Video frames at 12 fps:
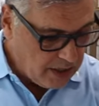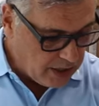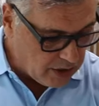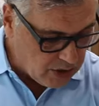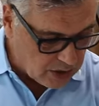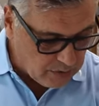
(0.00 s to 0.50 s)

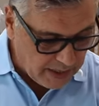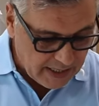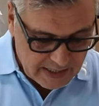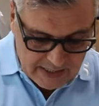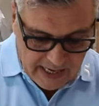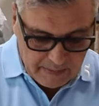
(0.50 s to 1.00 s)
Here's a great
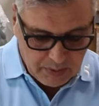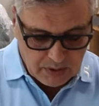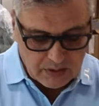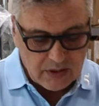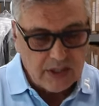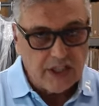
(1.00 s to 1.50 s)
example.
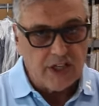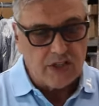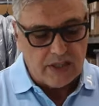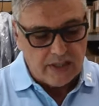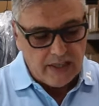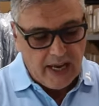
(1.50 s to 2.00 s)

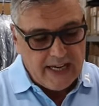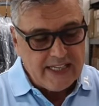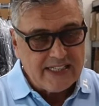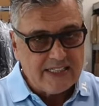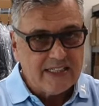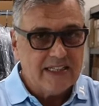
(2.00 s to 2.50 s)
Here's a
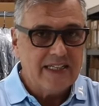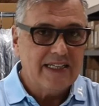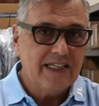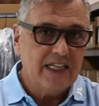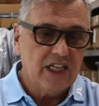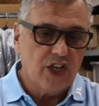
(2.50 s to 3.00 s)
nice
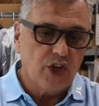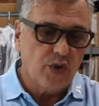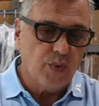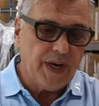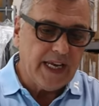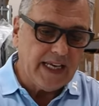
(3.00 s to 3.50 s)

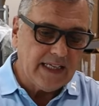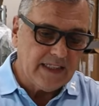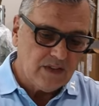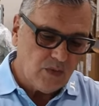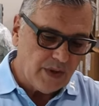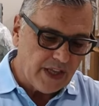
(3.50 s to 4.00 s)

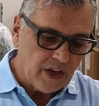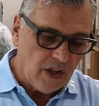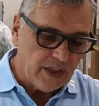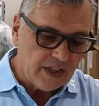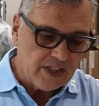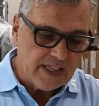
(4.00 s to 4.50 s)
green, or they
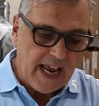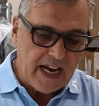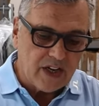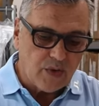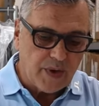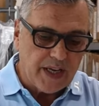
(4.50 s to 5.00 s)
call it a
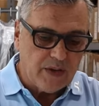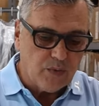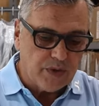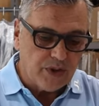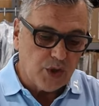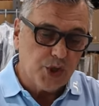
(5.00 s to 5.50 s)
stand green
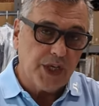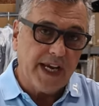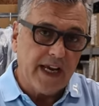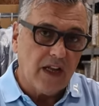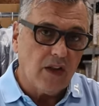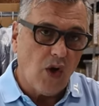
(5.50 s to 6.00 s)
with their
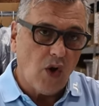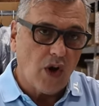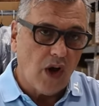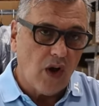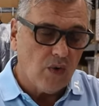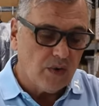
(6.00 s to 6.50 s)
JL
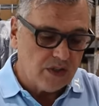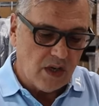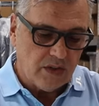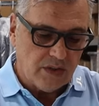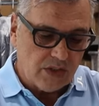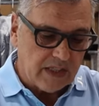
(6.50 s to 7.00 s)
logo. It's
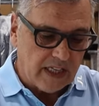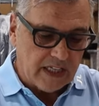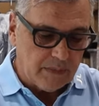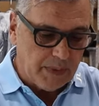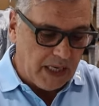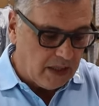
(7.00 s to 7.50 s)
called the
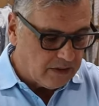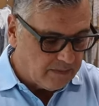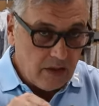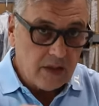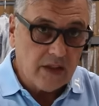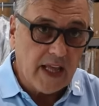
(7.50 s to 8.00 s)
Slater belt.
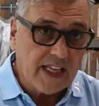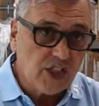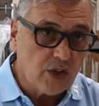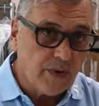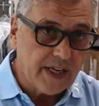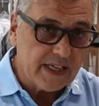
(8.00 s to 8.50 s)
That's
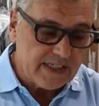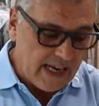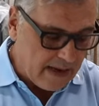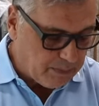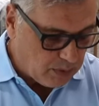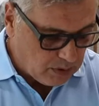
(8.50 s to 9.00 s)
a great
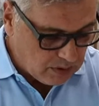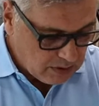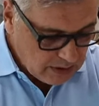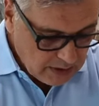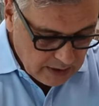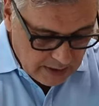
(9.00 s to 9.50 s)
example.
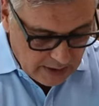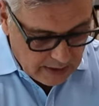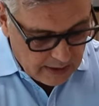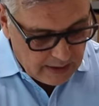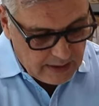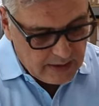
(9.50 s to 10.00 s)

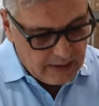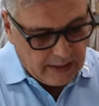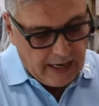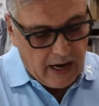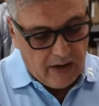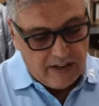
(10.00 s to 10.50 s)
And
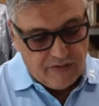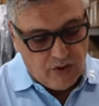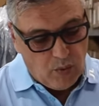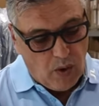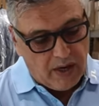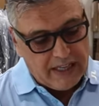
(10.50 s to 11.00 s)
now, if
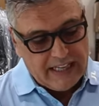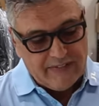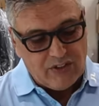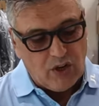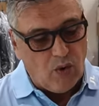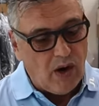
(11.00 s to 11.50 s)
you want to
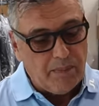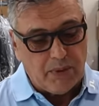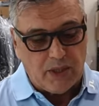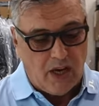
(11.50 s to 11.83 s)
even go up a